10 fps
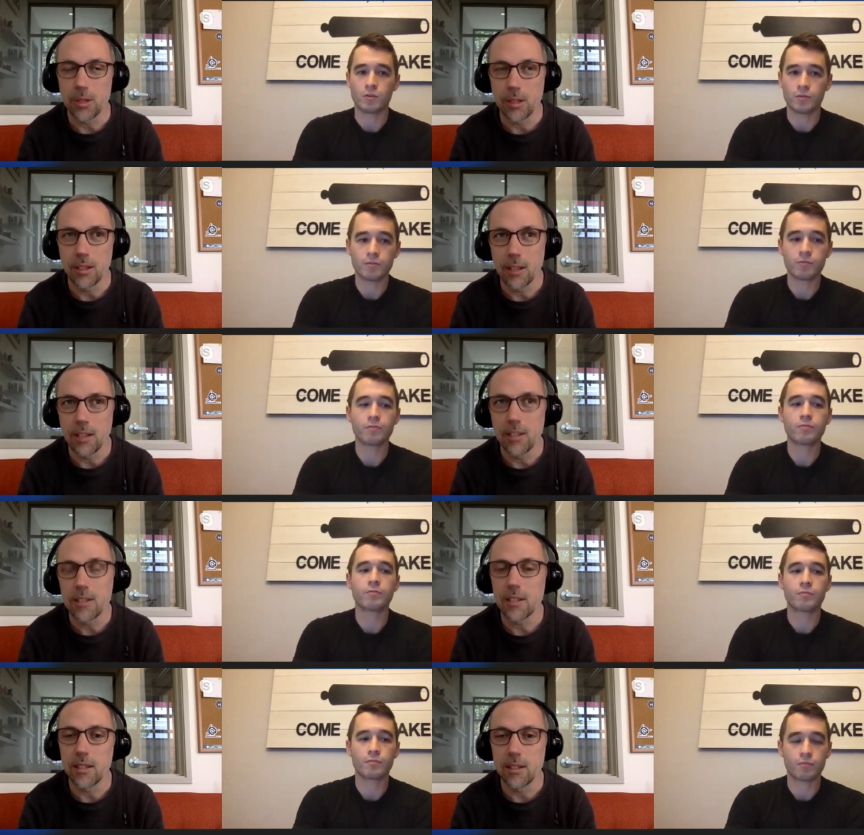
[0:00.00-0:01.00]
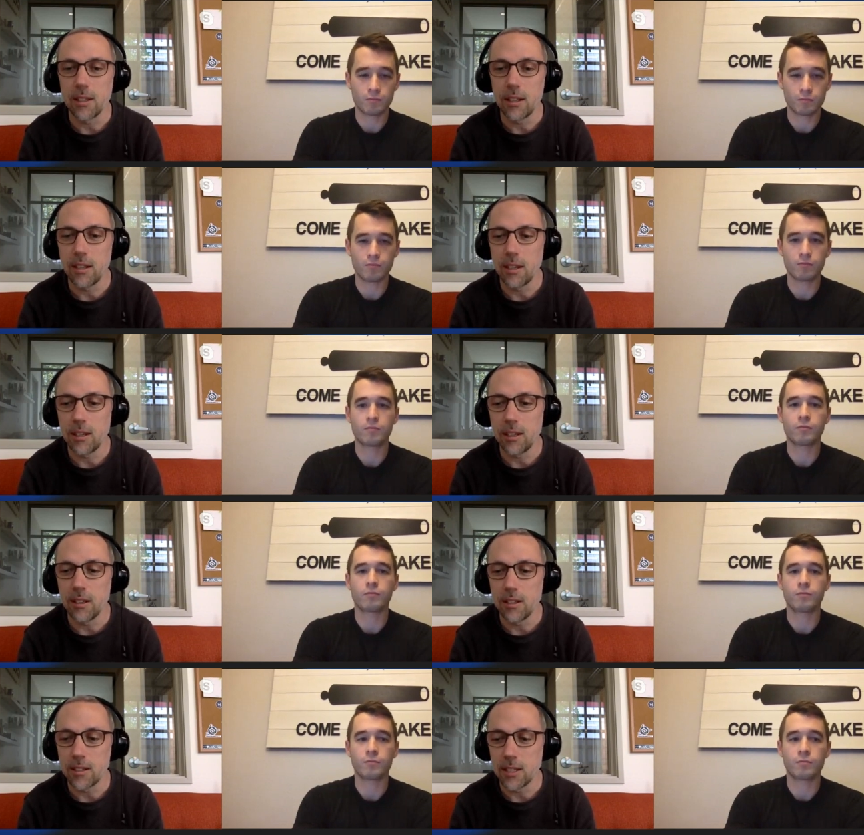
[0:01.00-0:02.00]
Speaker 1: So it
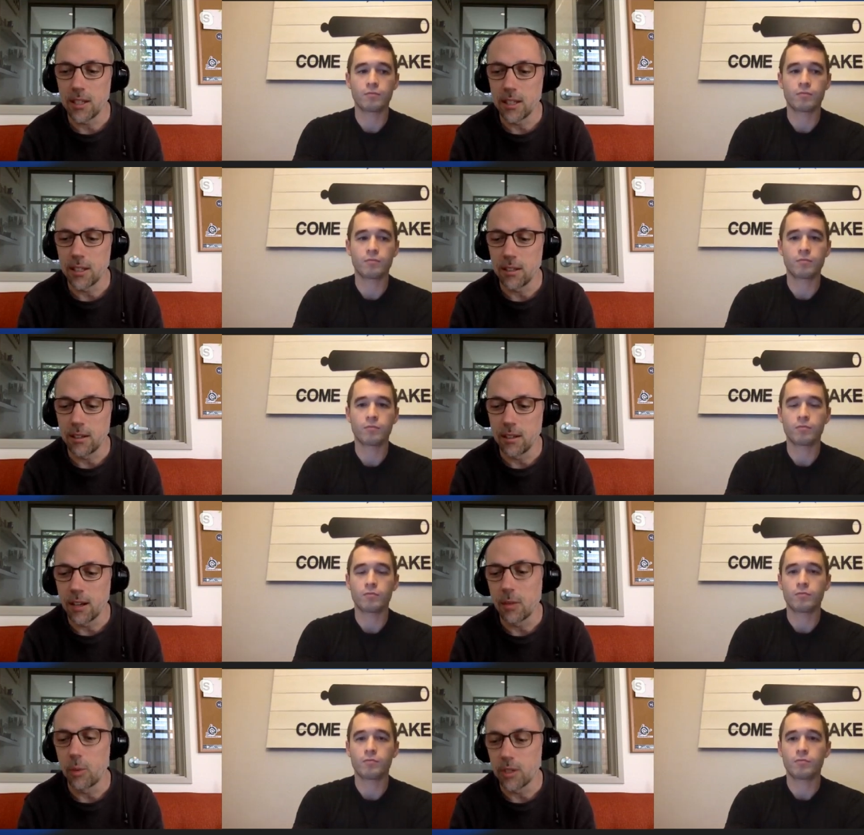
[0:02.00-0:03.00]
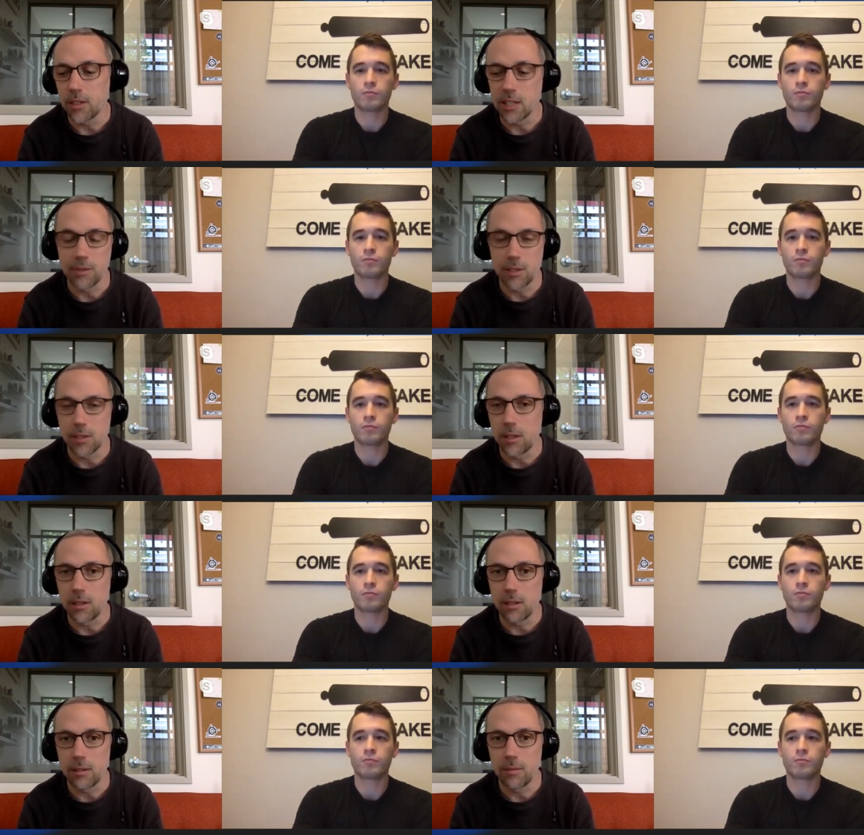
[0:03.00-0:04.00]
is not a
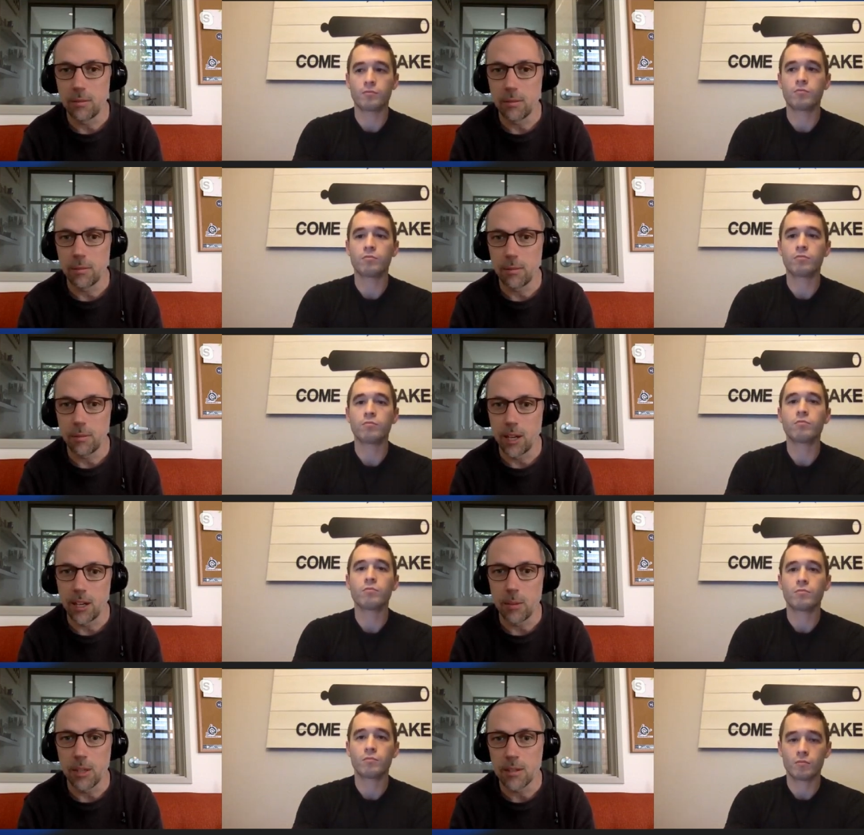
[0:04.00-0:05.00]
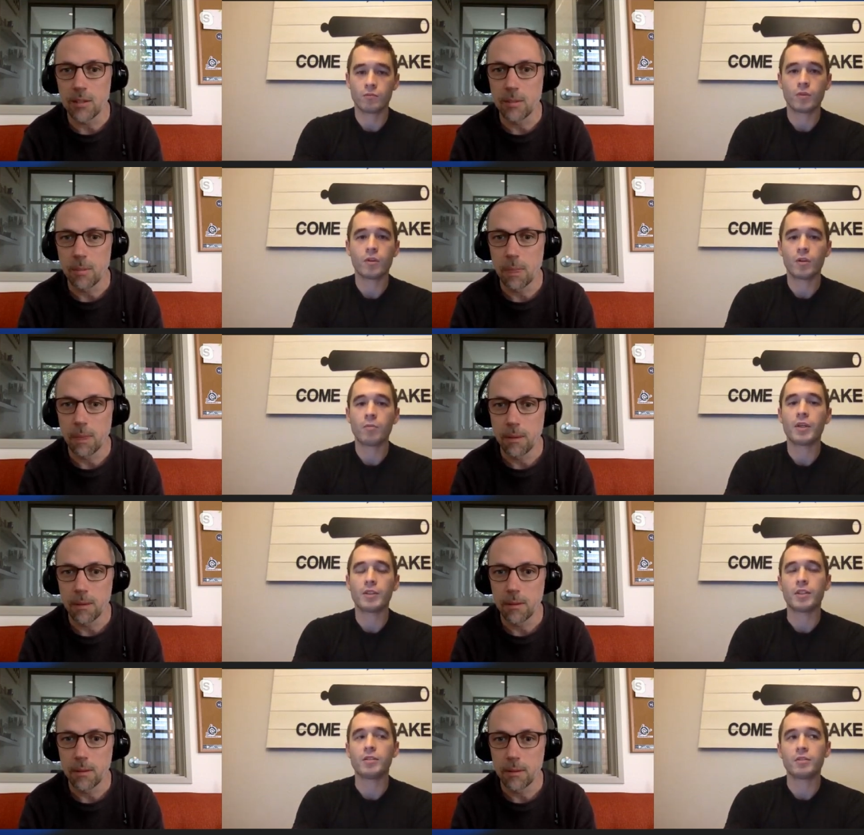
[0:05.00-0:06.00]
one-size-fits-all by any means.
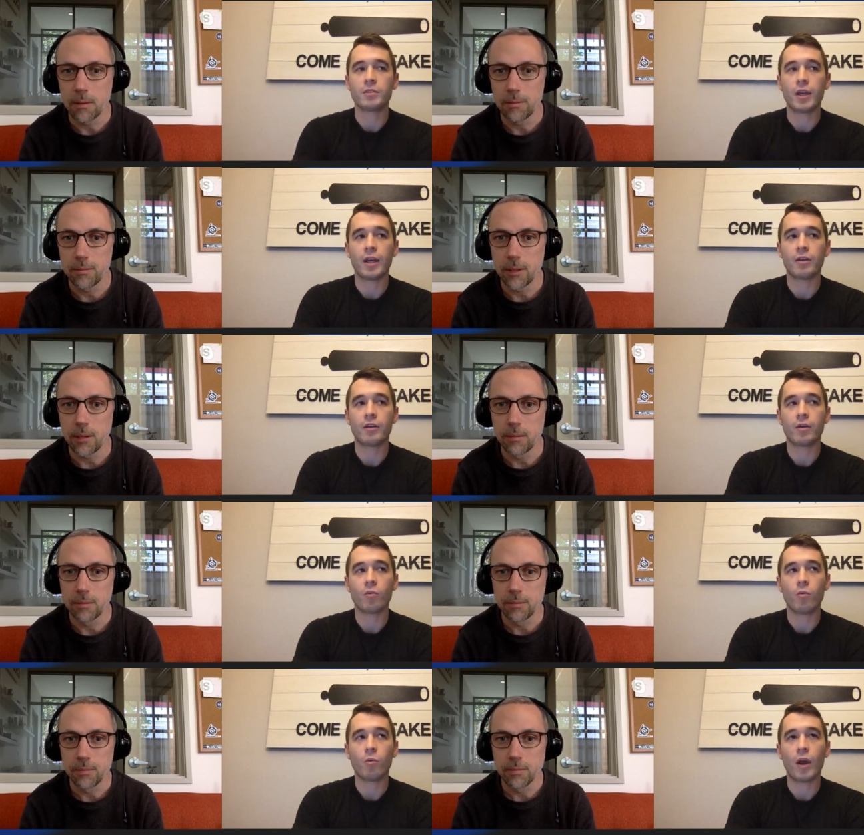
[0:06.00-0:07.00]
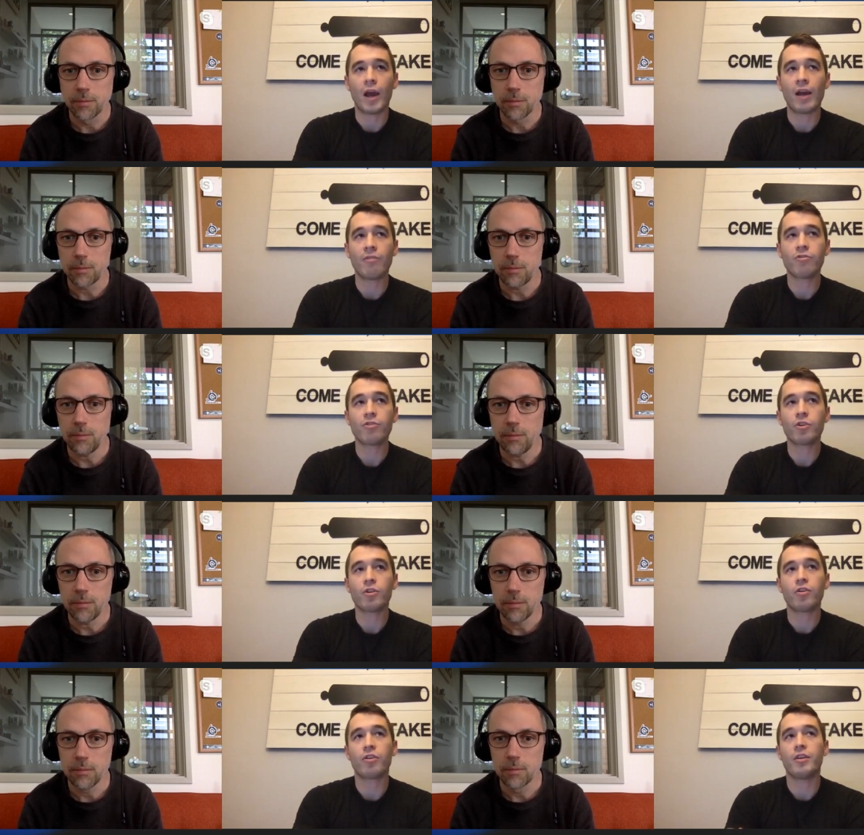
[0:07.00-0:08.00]
Speaker 2: Makes sense. And
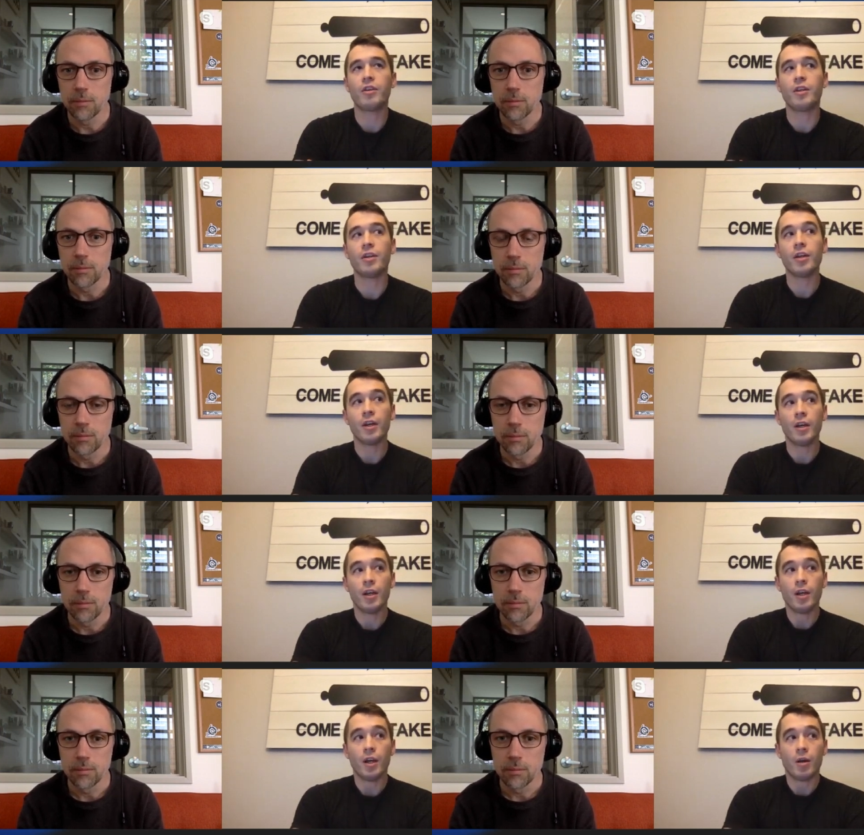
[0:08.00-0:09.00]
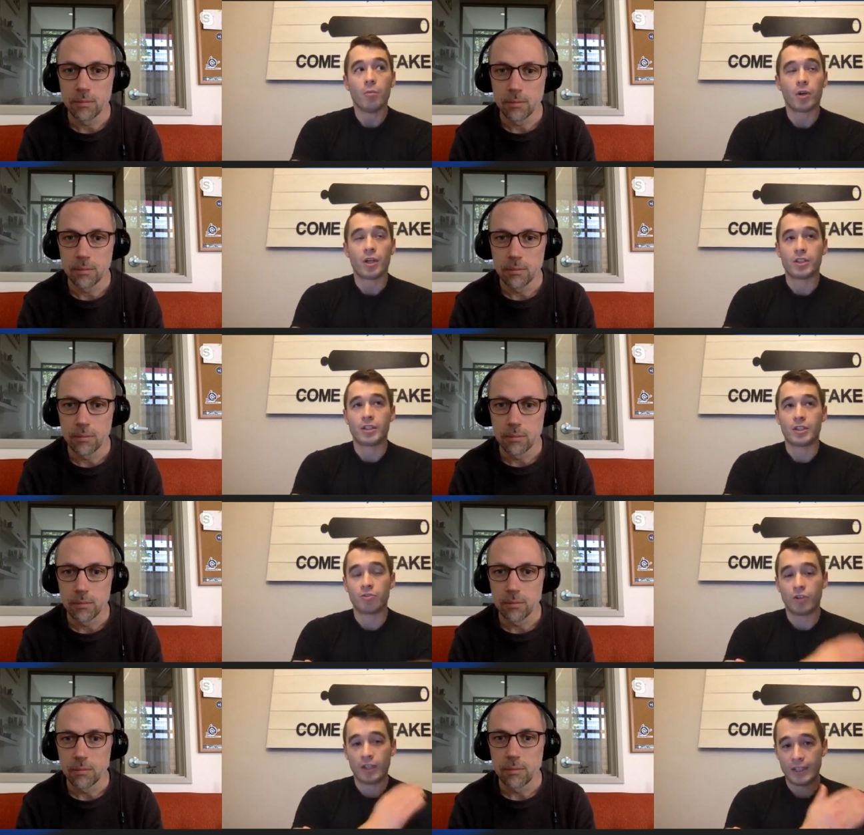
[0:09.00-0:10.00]
after the
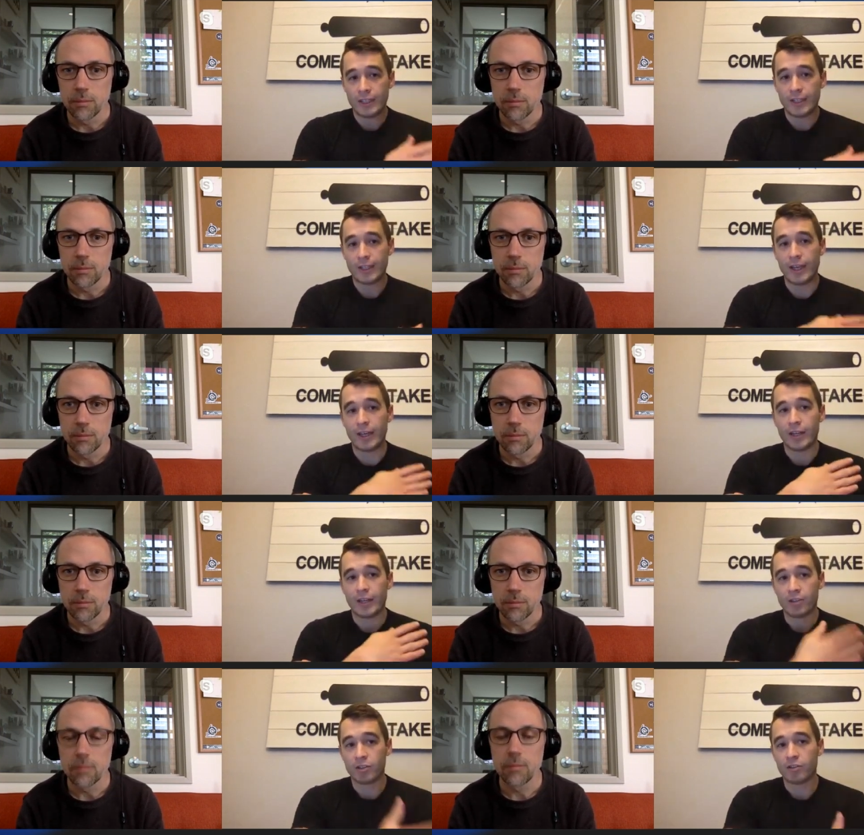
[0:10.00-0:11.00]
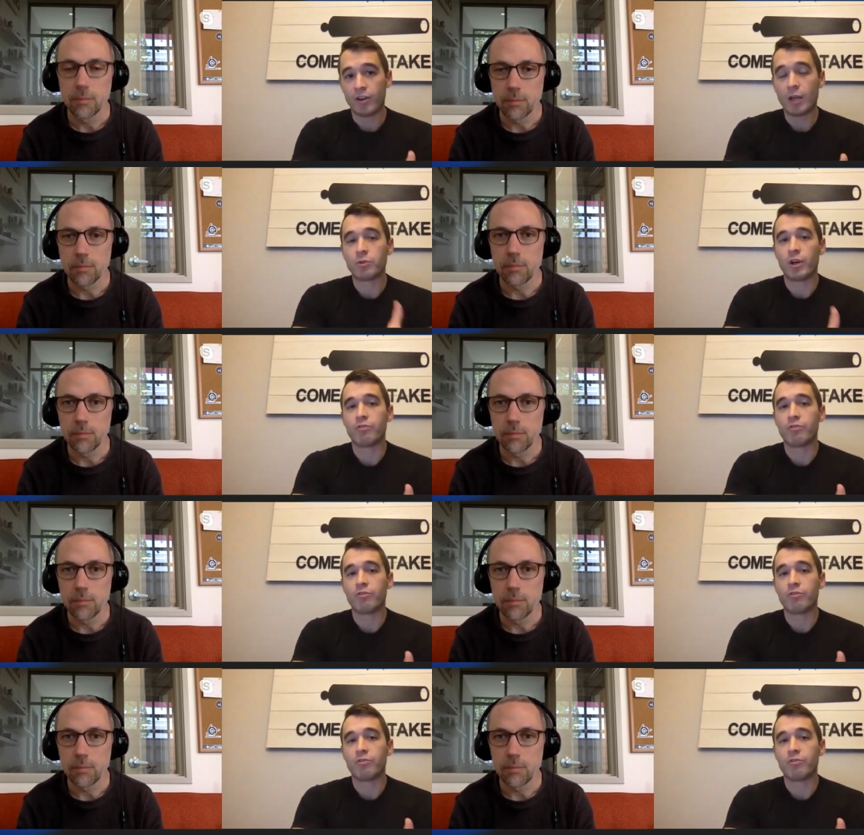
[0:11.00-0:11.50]
project is funded and it's